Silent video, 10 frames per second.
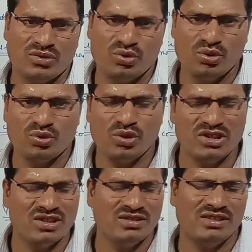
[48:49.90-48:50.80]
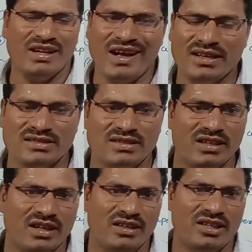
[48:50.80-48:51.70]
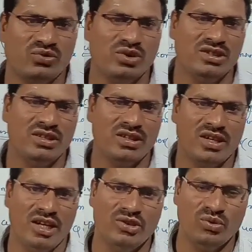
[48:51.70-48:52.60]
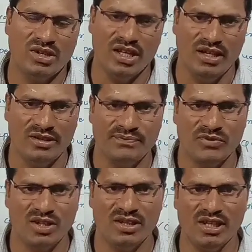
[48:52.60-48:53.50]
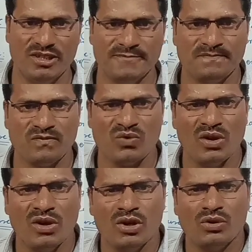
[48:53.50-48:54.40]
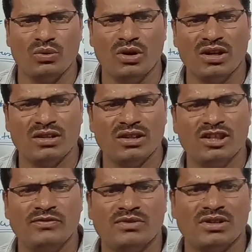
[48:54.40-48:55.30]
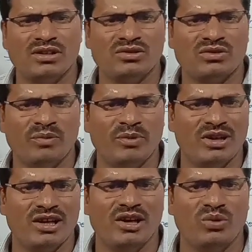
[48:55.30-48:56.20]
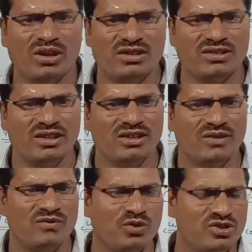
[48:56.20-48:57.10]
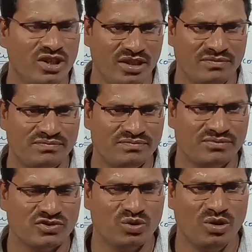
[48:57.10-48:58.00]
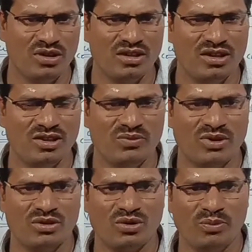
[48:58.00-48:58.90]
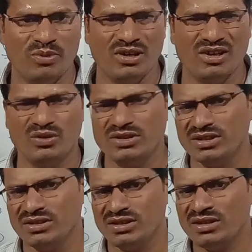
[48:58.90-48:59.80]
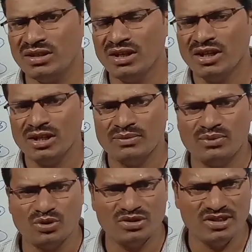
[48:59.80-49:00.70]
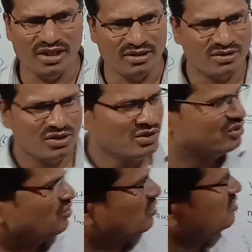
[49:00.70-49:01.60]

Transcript: 2 questions are asked there, and that one is there, can you tell in that what are the different trophic levels in the food chain? What are the different trophic levels in the food chain? So